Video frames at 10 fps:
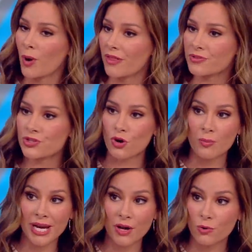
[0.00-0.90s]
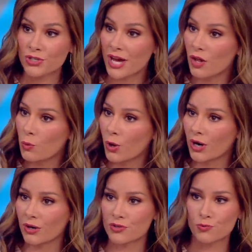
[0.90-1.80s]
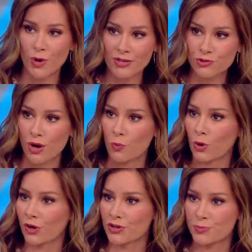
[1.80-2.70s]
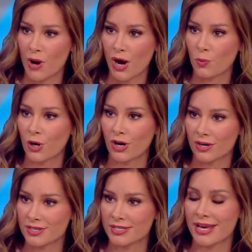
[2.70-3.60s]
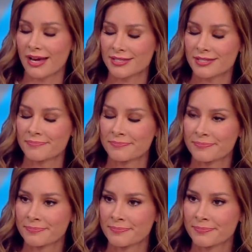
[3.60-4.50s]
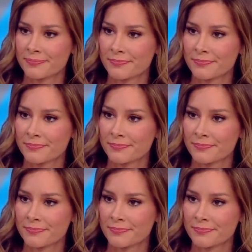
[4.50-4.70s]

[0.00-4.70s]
with so many hotel workers, restaurant it's workers, skyrocketed, bar workers. Right? Yes. Okay.